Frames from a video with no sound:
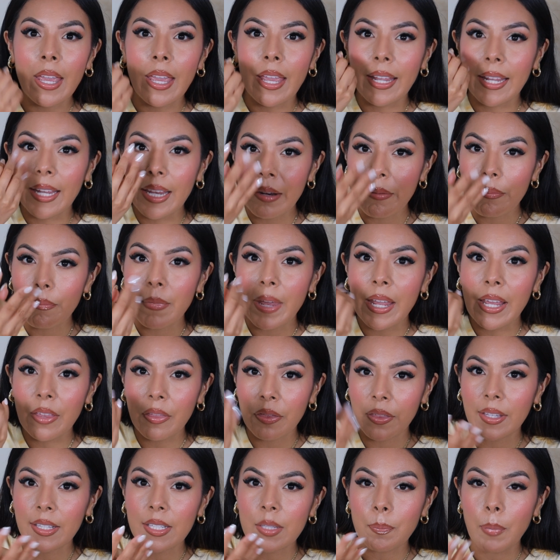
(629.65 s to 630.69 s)
it can
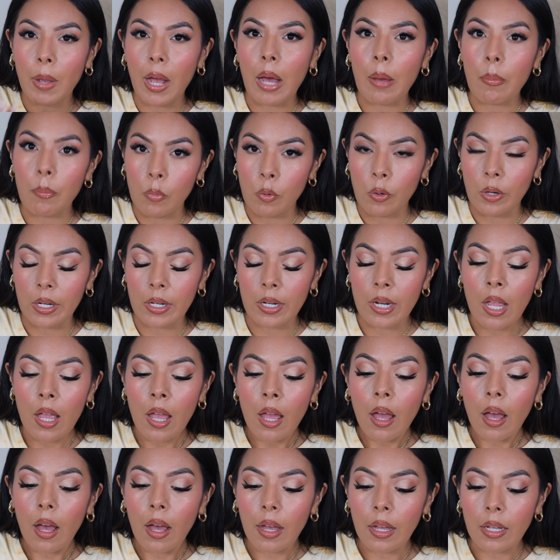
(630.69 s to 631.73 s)
make things pop more
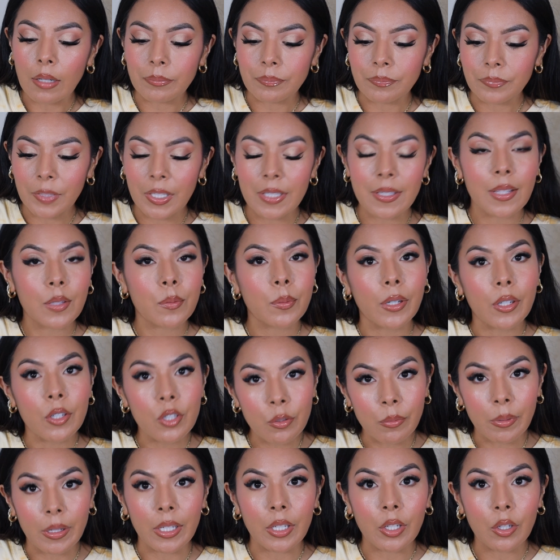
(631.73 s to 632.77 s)
because um, that's what you're
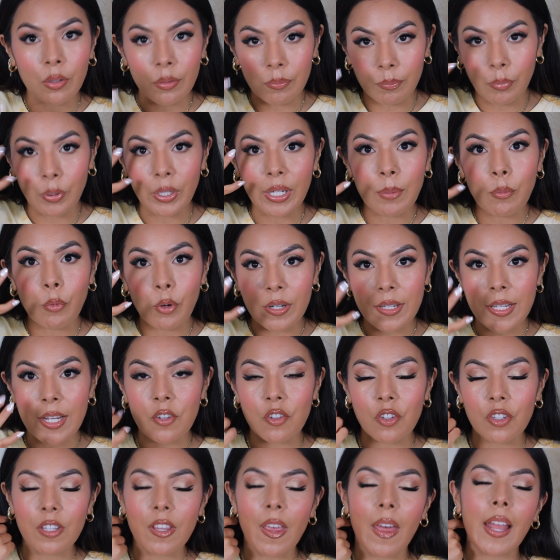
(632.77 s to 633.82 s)
doing. You're bringing more
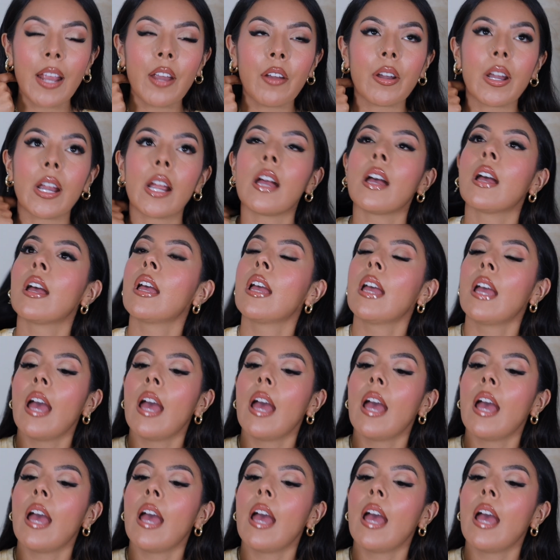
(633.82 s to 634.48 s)
attention to that area.